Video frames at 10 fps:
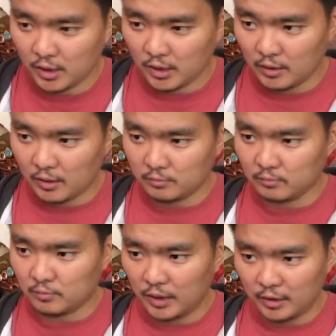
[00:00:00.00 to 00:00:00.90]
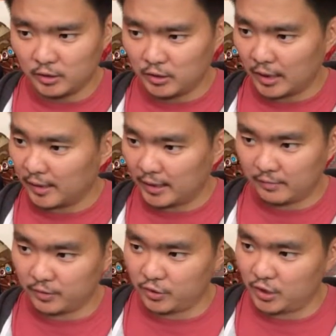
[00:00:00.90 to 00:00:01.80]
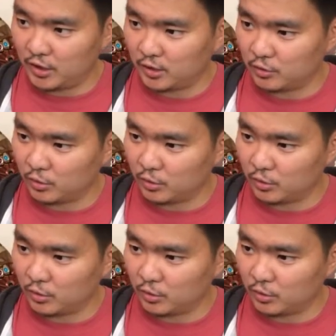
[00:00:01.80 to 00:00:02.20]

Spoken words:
I haven't seen it,